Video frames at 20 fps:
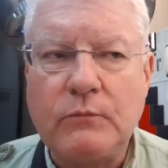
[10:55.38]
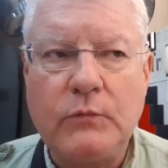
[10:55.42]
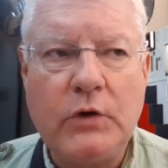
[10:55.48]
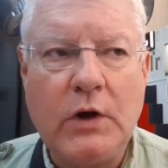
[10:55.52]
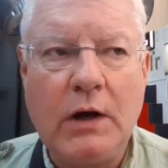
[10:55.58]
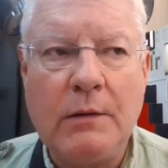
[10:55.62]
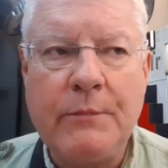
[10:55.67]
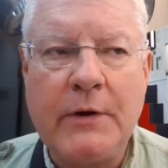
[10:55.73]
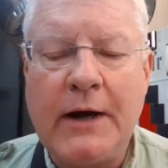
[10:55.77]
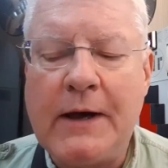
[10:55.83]

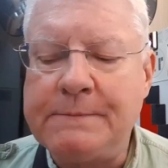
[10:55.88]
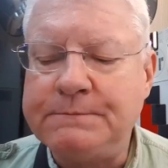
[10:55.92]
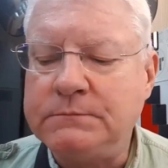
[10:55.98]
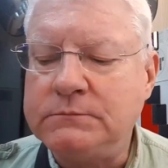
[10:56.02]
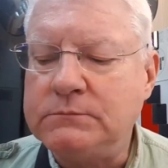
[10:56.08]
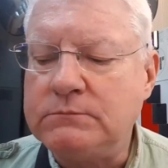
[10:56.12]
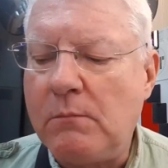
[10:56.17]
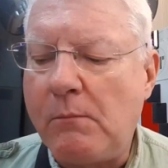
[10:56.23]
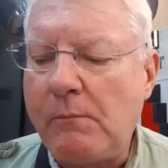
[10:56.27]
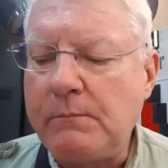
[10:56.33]
on my
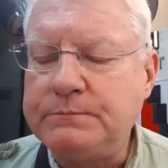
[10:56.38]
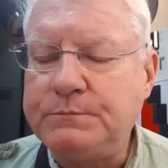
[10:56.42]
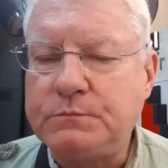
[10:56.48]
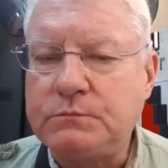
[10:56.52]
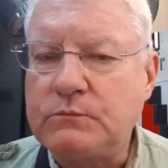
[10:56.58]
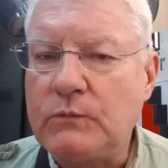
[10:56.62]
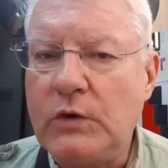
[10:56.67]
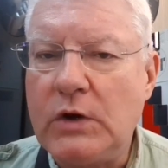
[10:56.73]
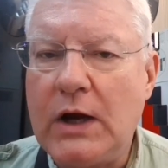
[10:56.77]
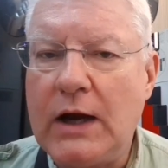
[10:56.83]

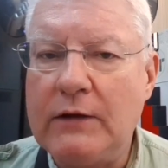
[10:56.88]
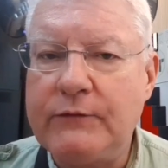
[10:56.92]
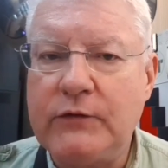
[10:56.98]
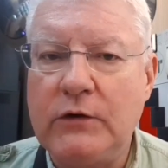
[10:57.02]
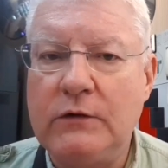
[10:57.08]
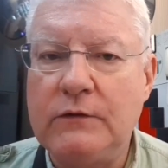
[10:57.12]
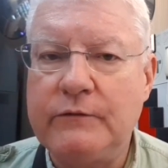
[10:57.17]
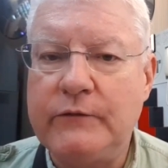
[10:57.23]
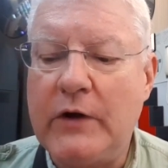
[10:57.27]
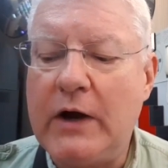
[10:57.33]

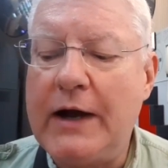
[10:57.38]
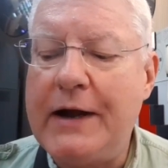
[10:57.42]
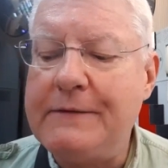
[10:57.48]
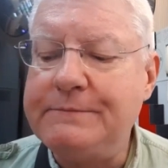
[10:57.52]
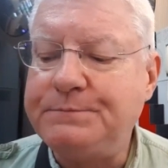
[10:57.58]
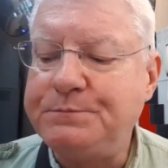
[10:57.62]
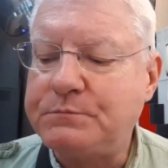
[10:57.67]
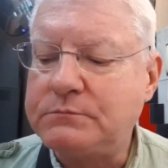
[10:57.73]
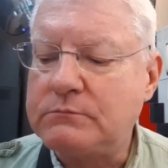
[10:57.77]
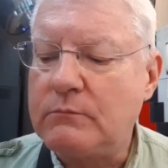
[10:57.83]
iPhone
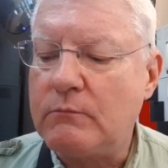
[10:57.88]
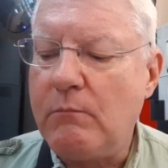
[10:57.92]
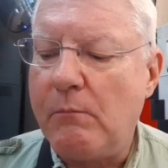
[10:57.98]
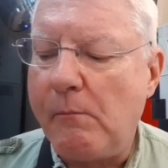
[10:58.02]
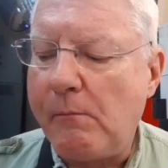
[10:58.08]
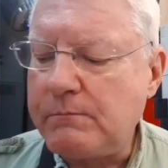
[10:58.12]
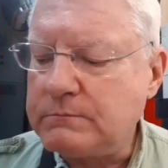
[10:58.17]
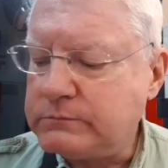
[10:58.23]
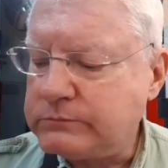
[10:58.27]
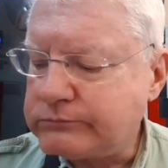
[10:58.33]
5,
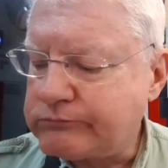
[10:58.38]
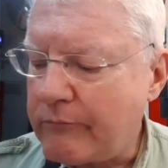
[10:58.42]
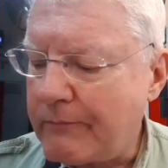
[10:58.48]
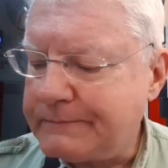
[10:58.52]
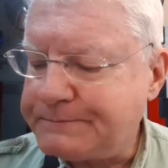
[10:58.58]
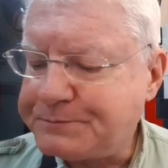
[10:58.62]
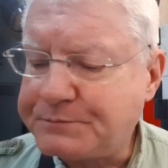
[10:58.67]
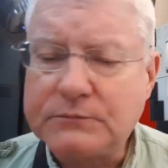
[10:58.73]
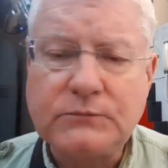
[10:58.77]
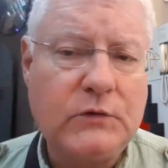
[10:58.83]

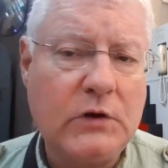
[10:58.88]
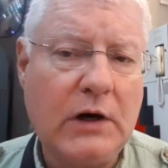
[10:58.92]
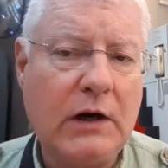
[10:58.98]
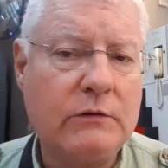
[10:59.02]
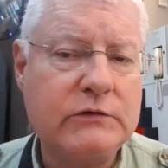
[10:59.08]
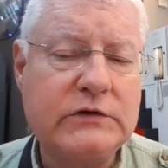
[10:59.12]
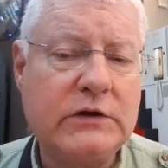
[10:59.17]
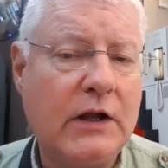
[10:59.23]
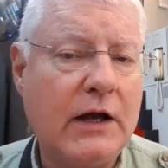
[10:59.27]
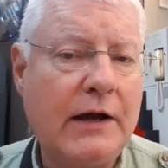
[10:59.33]
and I
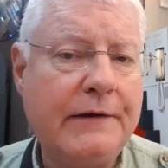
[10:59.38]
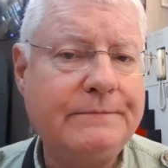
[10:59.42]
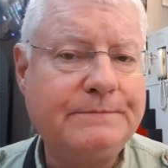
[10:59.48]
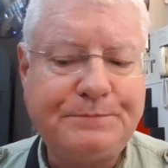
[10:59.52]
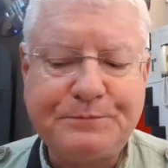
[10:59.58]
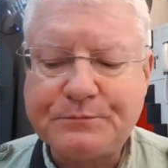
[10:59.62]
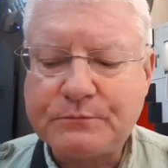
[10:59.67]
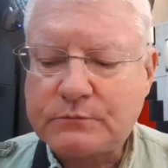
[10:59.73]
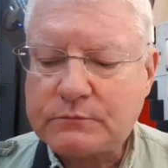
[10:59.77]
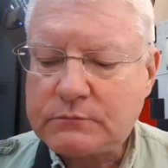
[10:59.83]
was live.
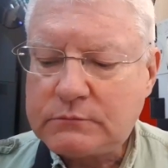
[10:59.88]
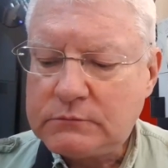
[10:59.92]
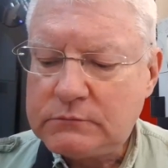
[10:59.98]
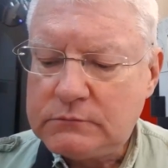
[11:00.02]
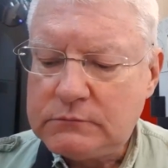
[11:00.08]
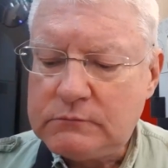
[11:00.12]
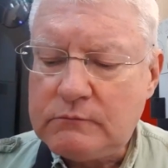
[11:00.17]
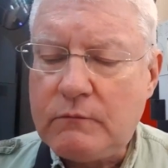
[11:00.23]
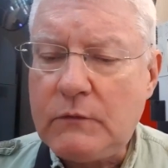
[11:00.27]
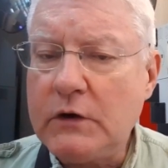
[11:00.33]

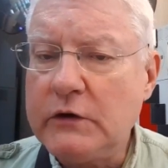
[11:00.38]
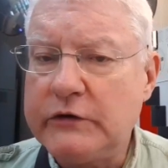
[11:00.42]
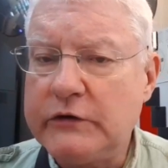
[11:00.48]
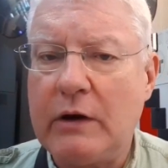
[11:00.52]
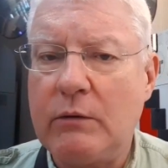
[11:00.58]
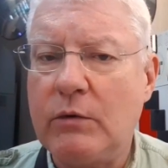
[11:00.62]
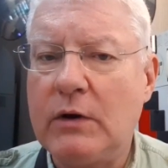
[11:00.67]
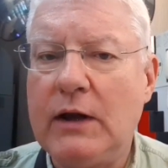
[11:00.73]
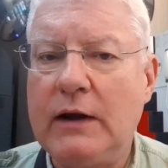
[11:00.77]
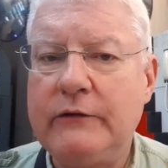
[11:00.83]

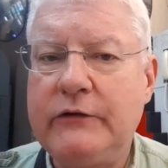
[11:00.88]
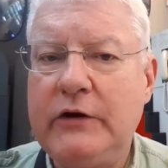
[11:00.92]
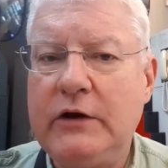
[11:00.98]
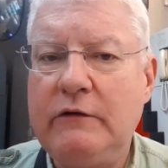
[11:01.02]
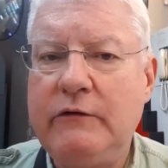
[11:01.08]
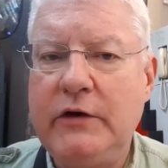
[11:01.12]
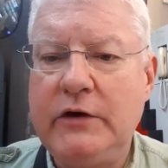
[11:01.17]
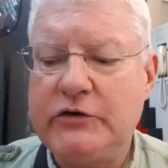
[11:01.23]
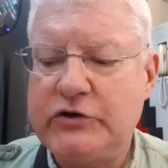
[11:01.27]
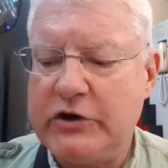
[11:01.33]
Taiwan Live
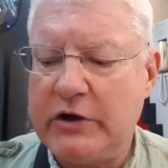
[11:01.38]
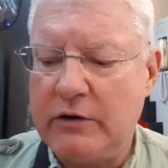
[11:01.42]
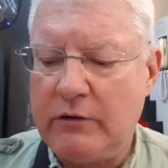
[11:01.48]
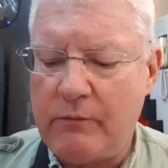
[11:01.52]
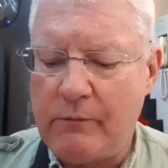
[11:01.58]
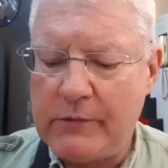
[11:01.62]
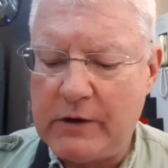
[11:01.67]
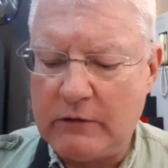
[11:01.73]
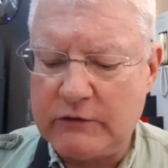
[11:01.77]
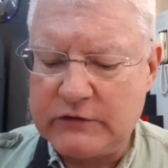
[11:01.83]
TV channel.
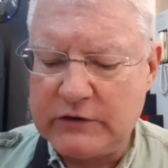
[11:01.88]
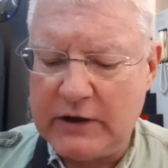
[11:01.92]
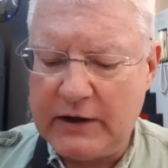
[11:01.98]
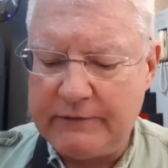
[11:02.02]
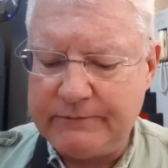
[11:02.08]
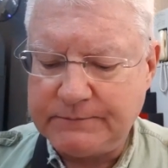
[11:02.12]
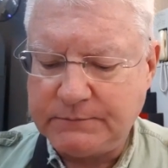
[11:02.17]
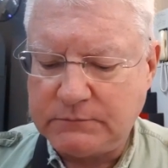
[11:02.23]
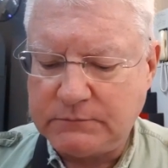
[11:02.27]
I was live.